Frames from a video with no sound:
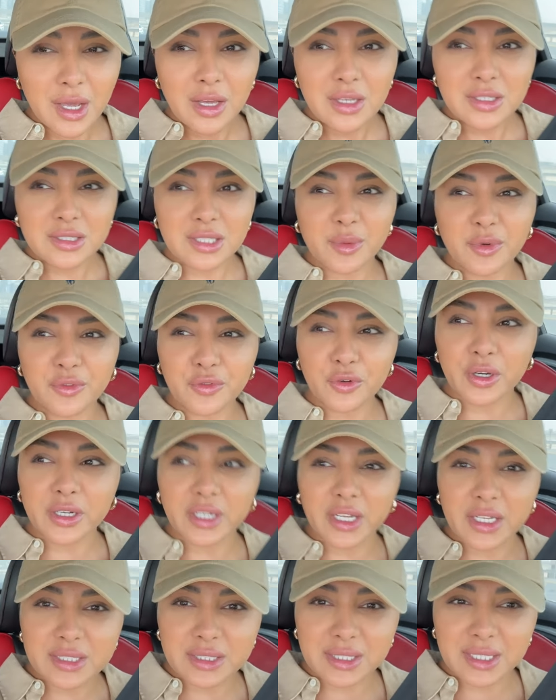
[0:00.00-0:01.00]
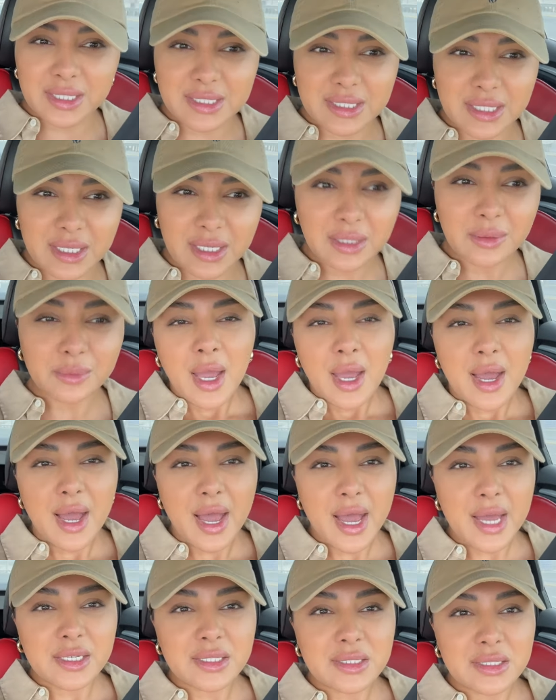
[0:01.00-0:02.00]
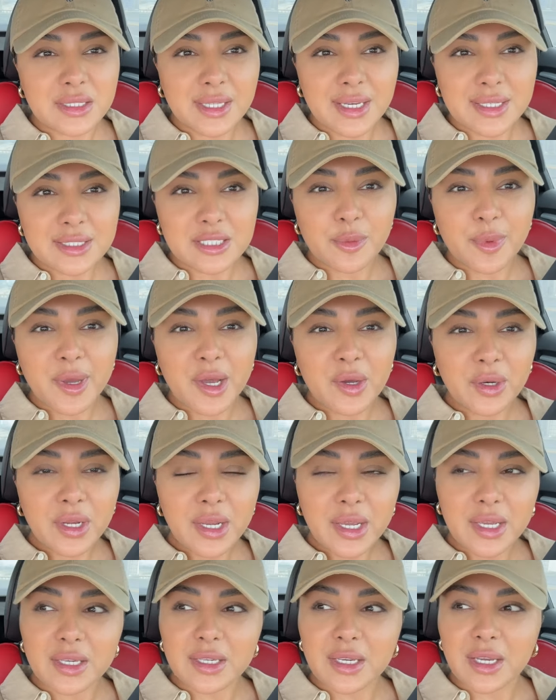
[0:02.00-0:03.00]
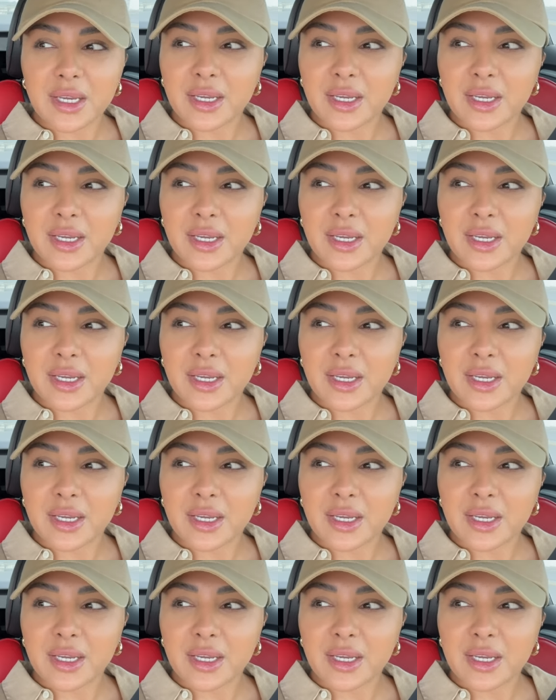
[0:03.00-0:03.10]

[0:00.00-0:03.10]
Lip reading: skin tint, and that's about it.